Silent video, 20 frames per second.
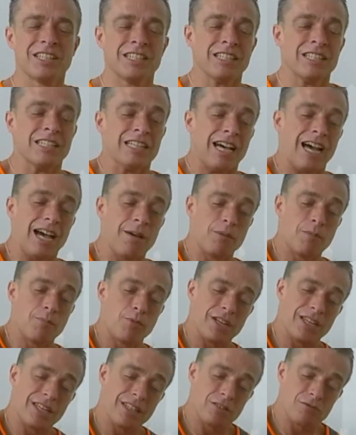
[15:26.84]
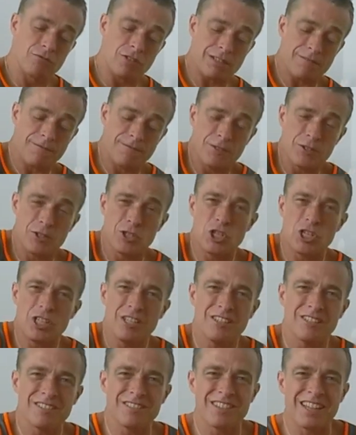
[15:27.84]
And we're bringing the right foot
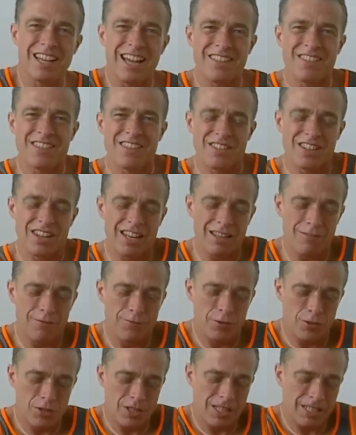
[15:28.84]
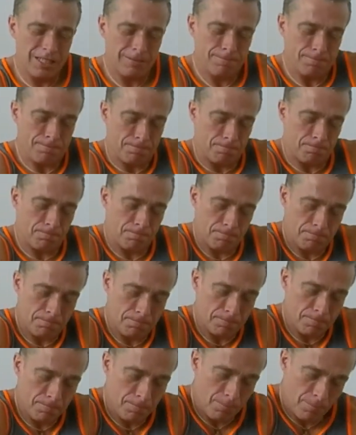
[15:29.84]
in and then the left foot in.
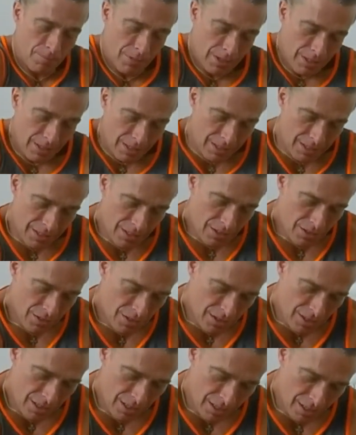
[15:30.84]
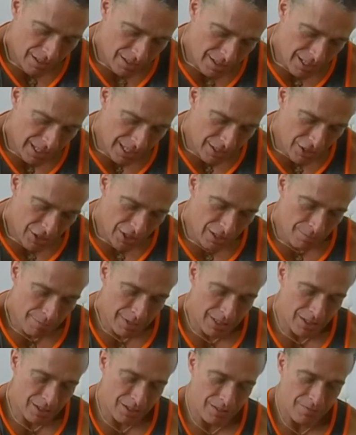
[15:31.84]
So touching the
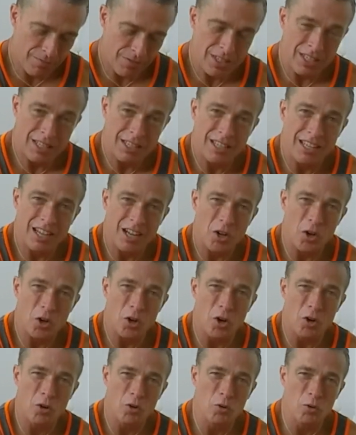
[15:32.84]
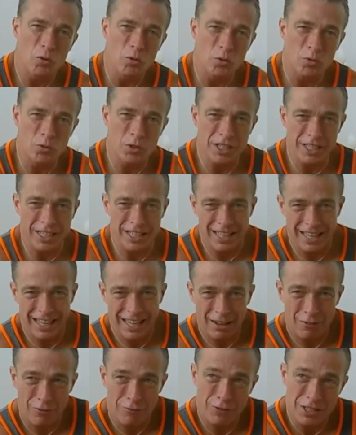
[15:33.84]
middle, holding our
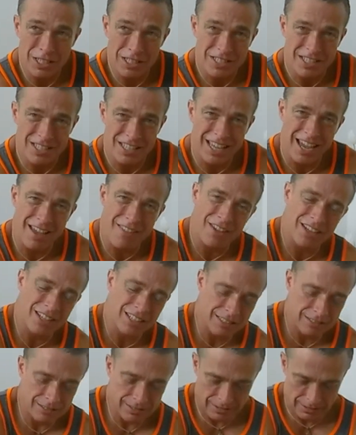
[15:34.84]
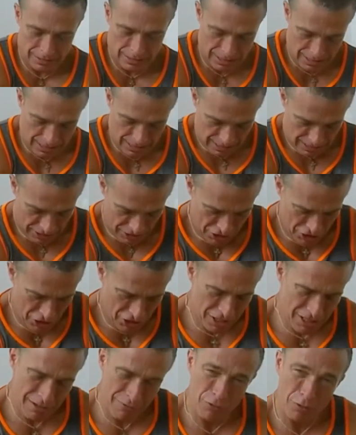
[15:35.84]
feet together. Just
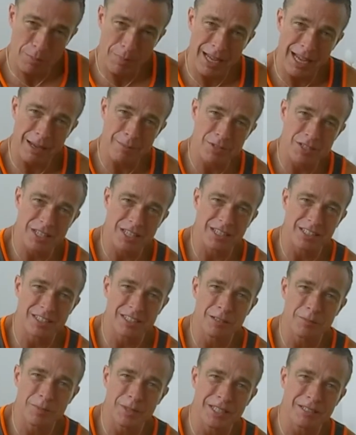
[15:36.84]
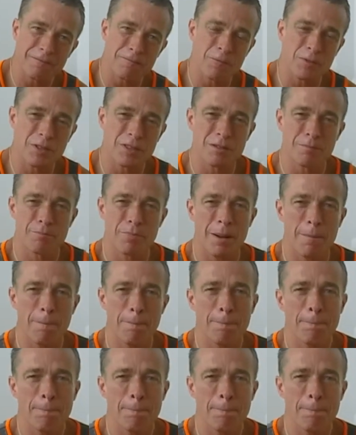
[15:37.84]
shuffle perhaps in a little bit with the bum.